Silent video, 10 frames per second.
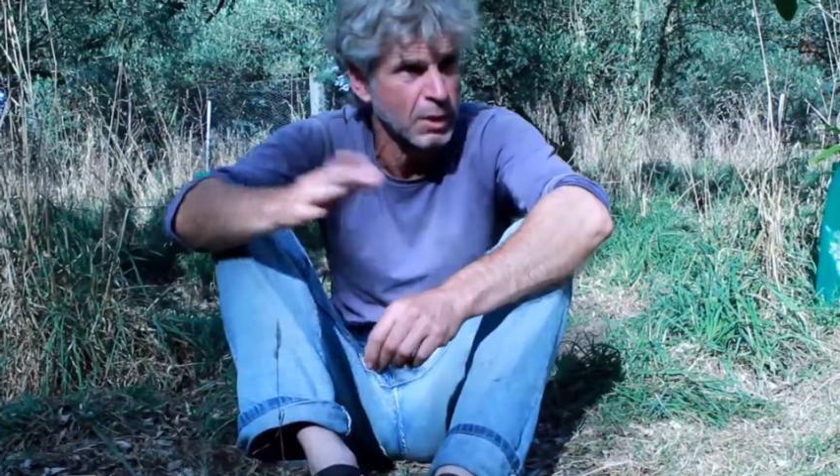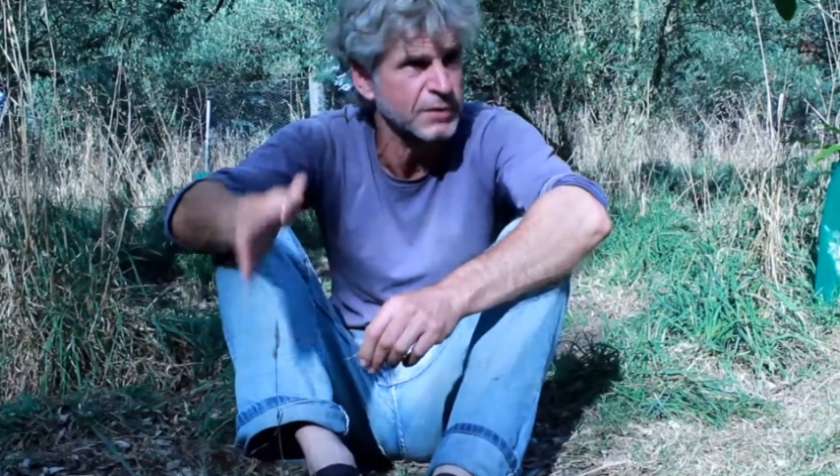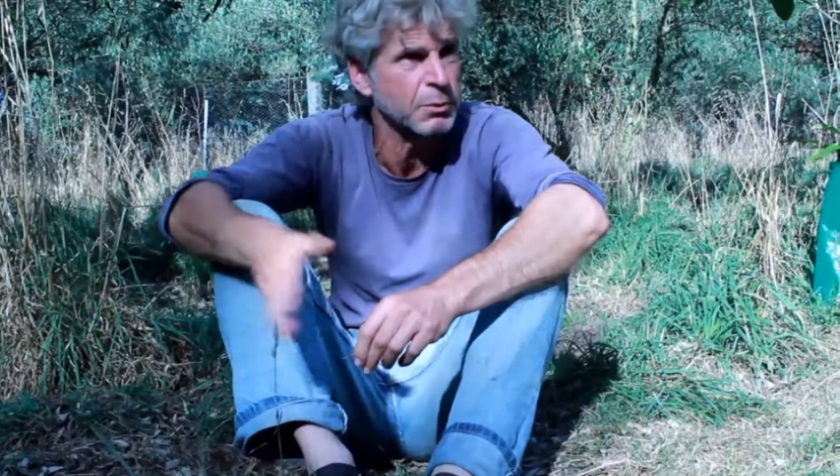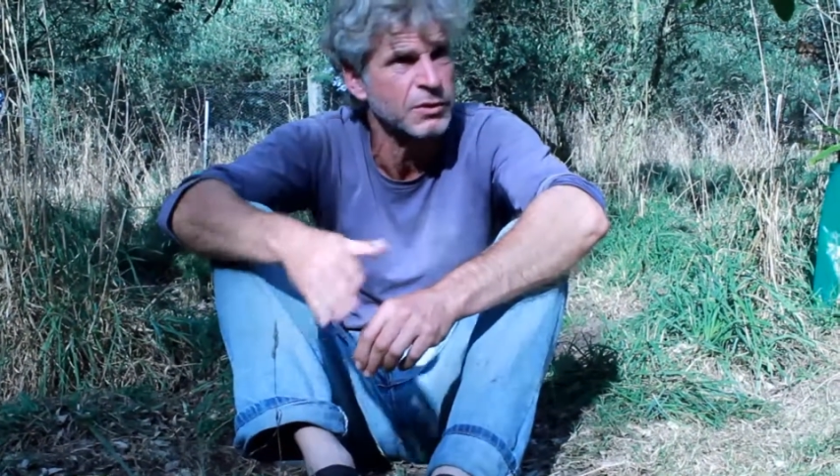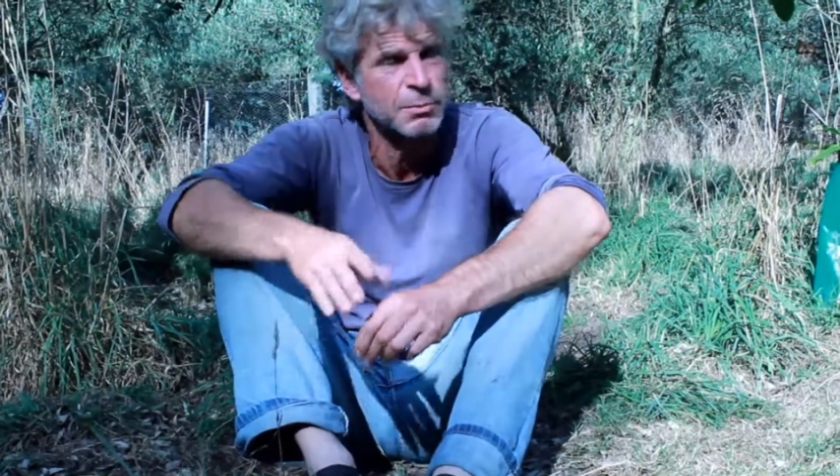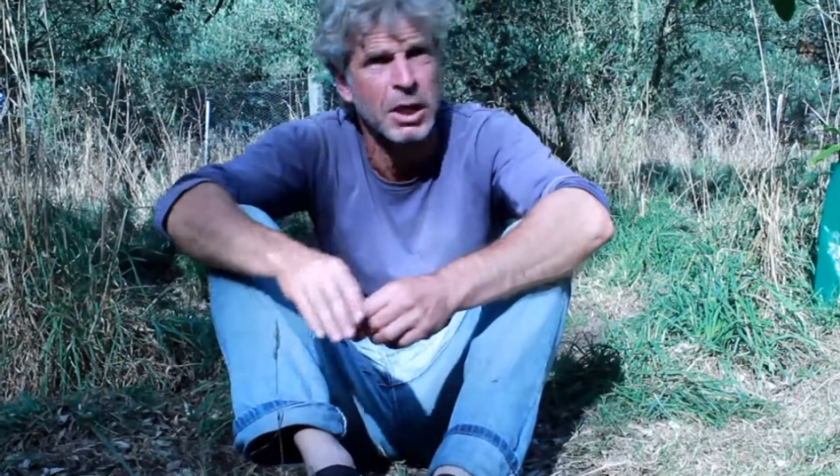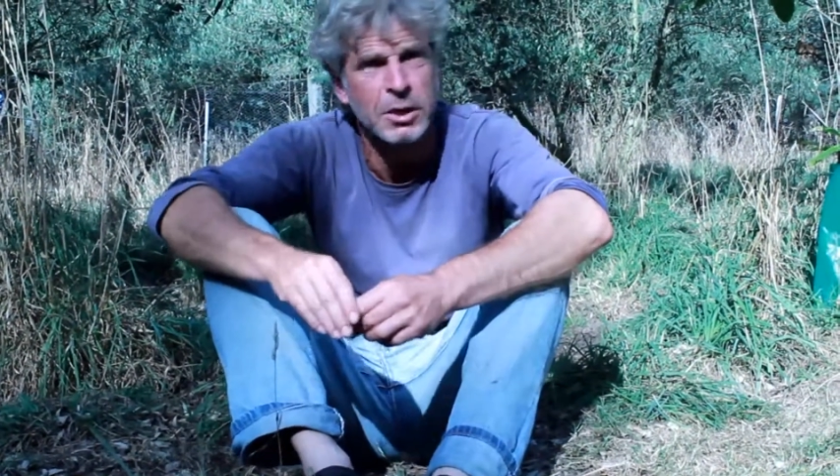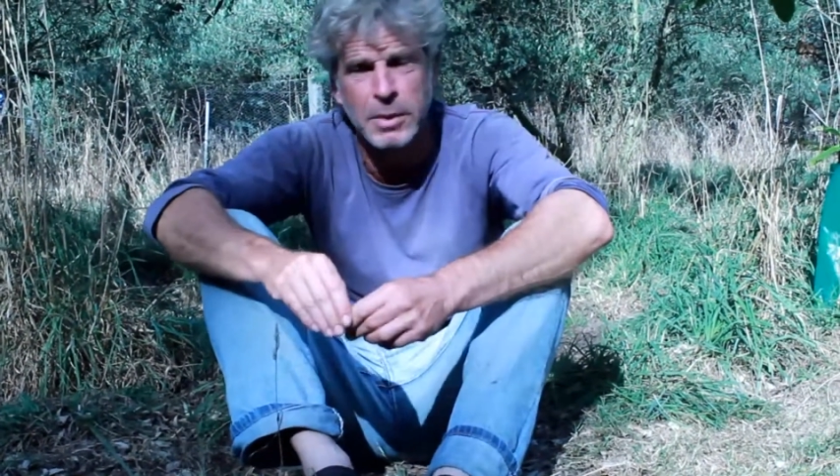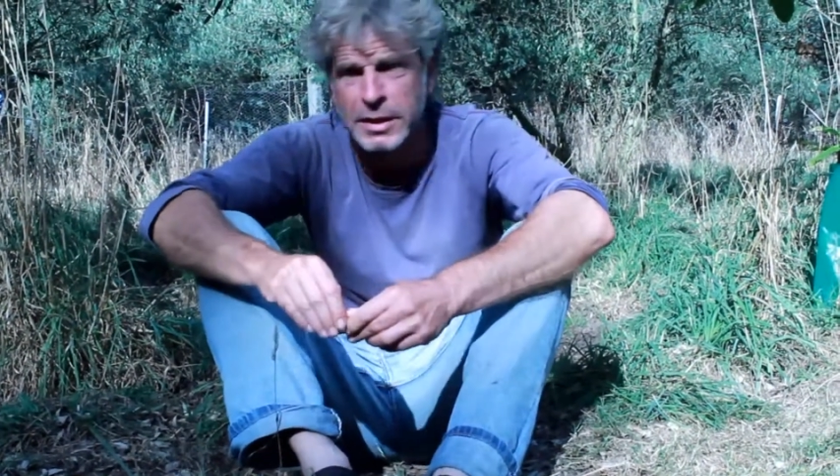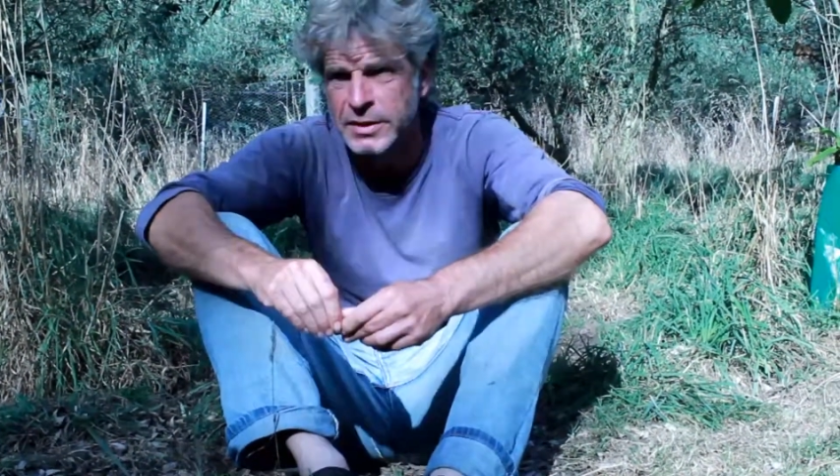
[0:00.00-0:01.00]
as much
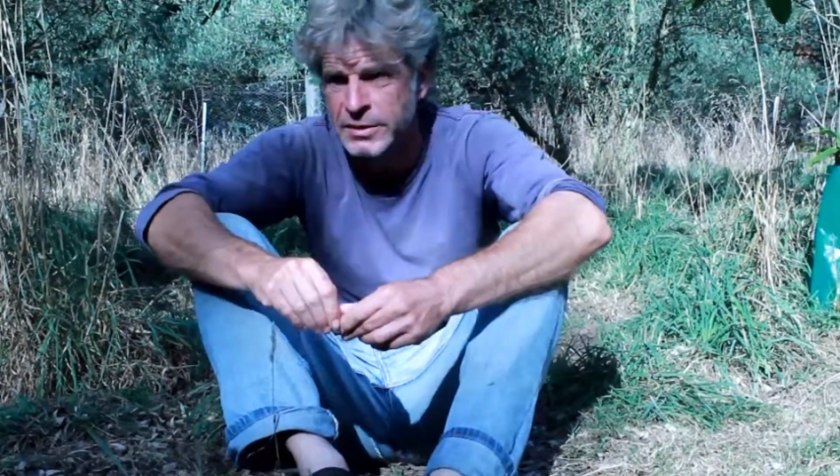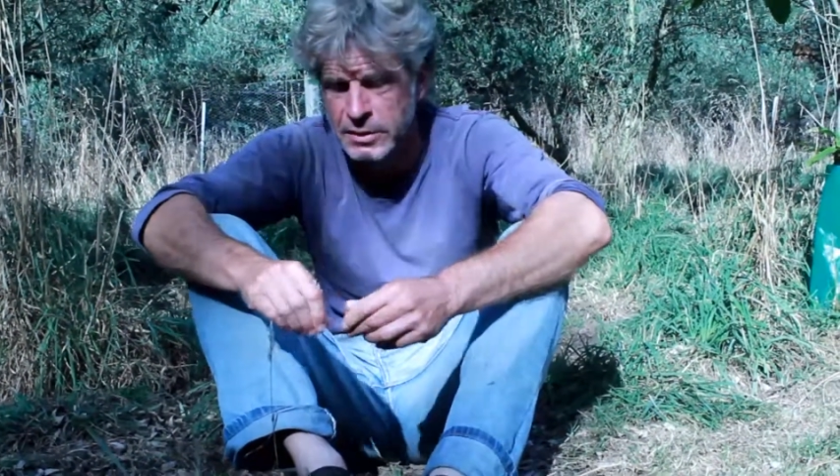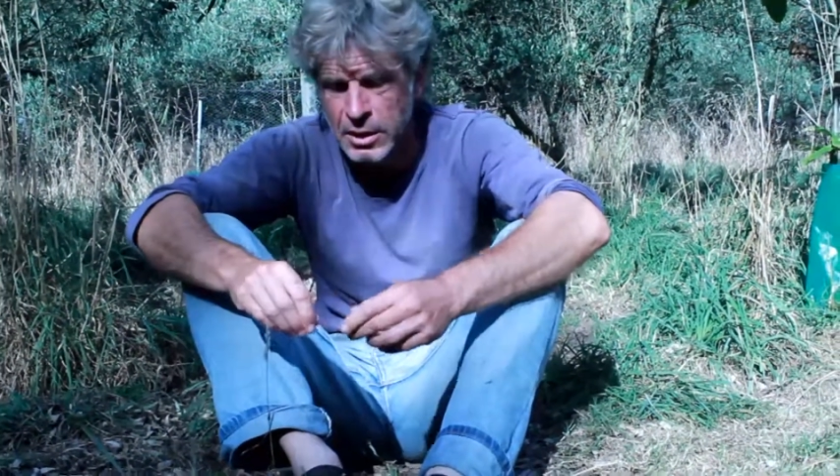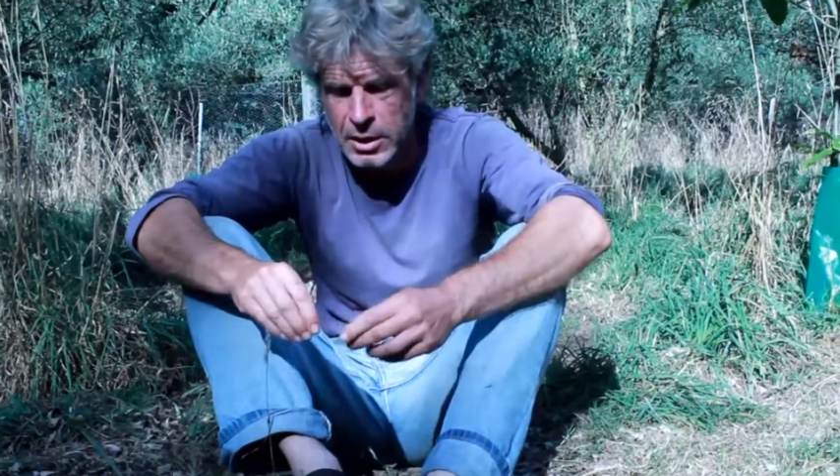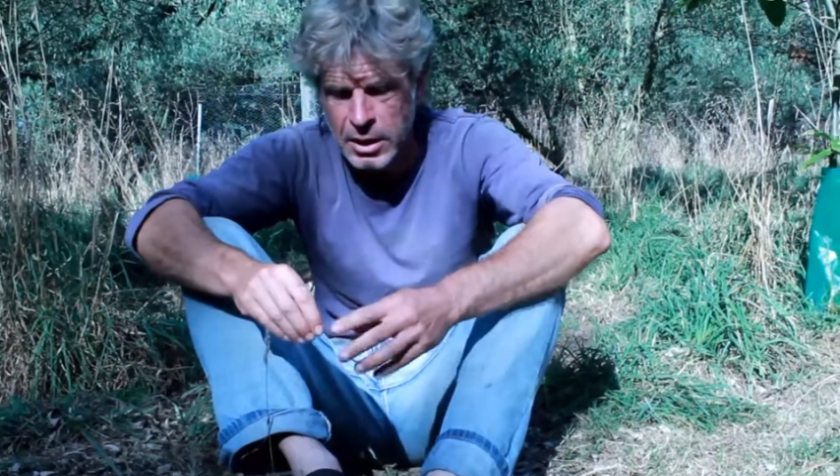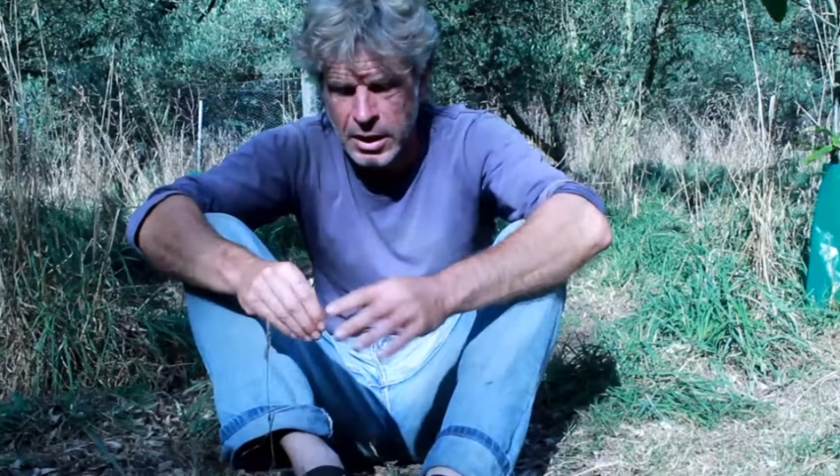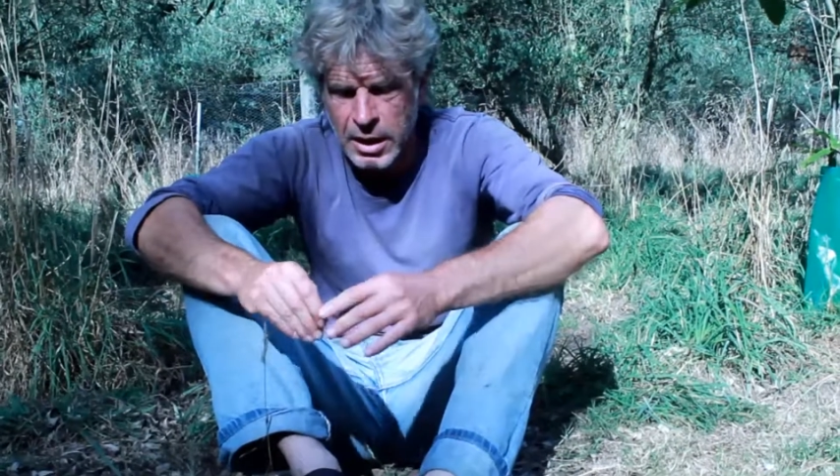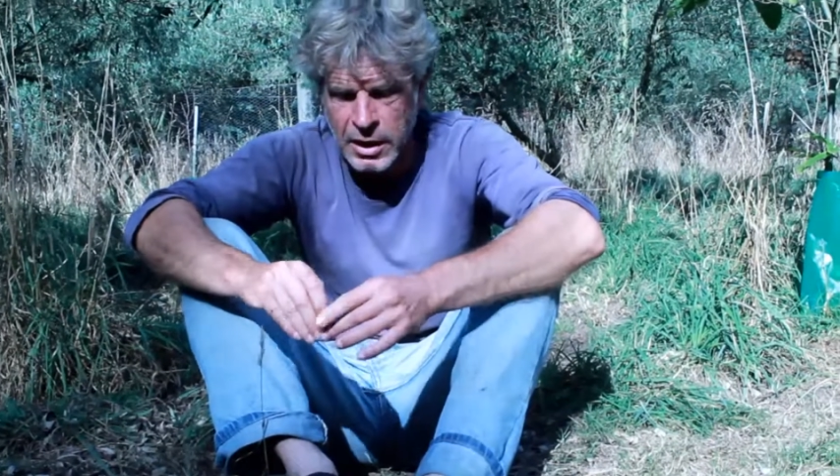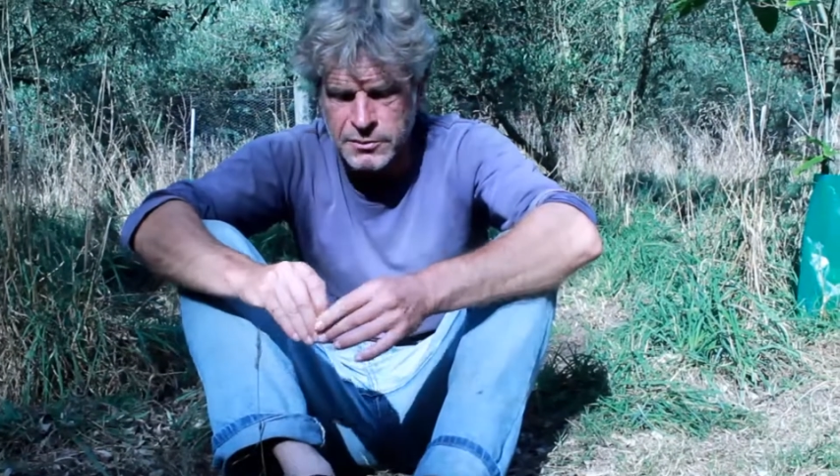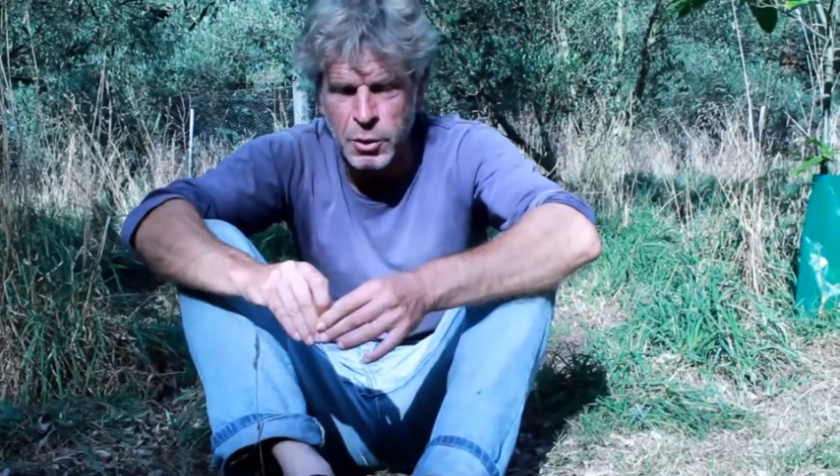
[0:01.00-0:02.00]
biomass
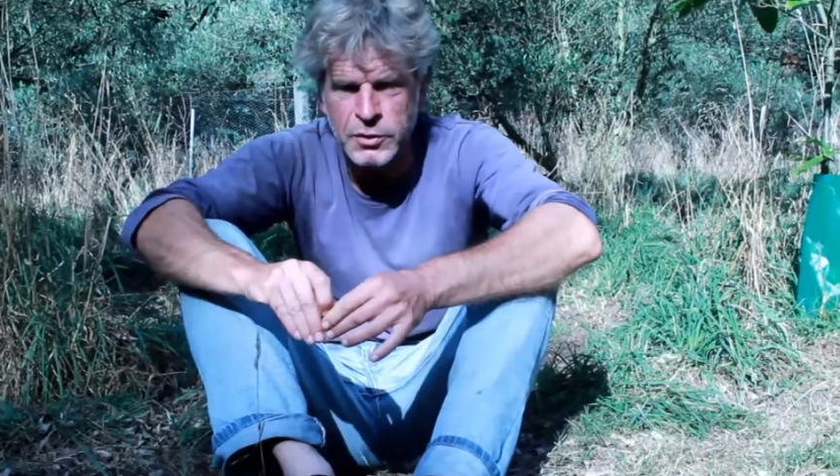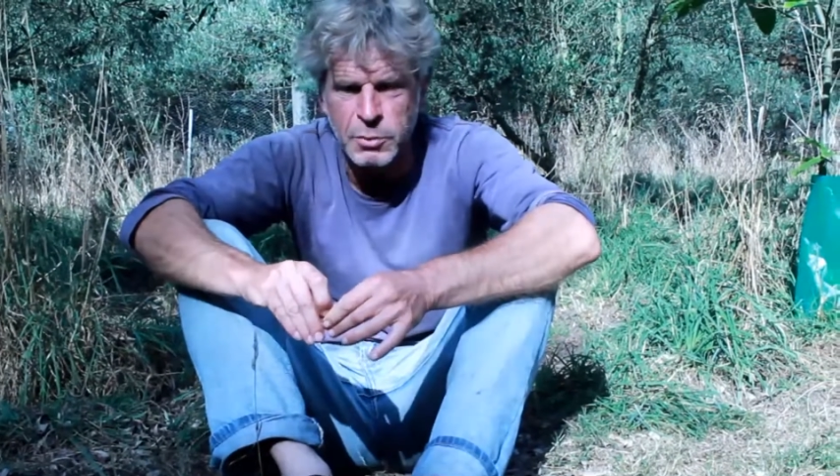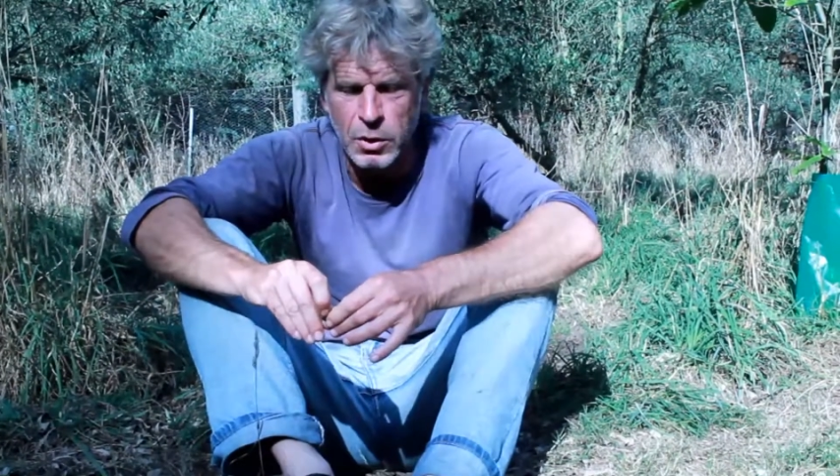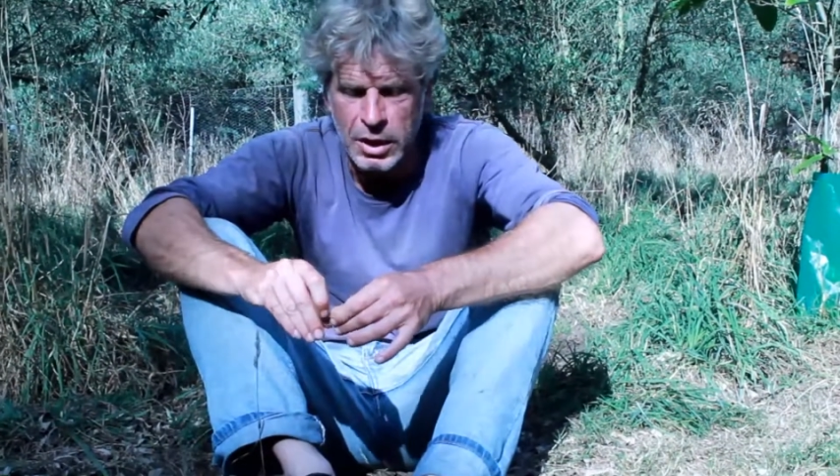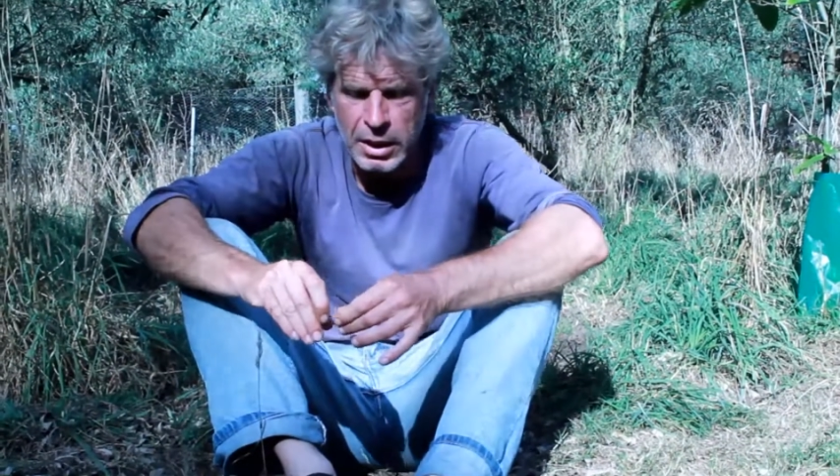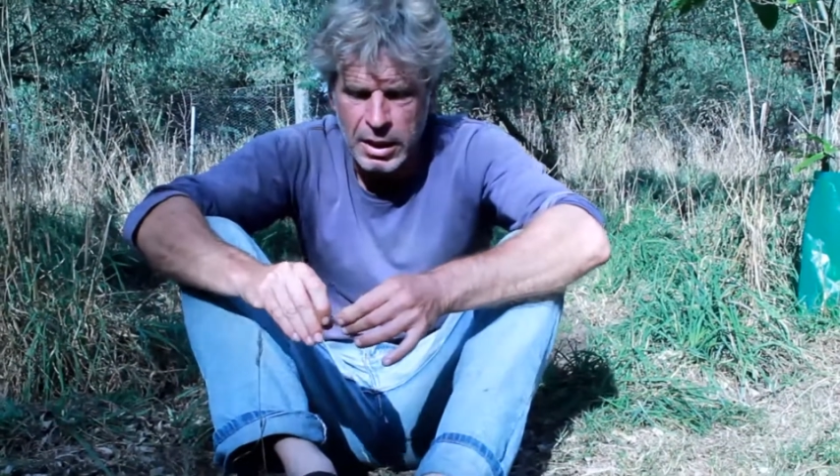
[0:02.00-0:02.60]
as possible.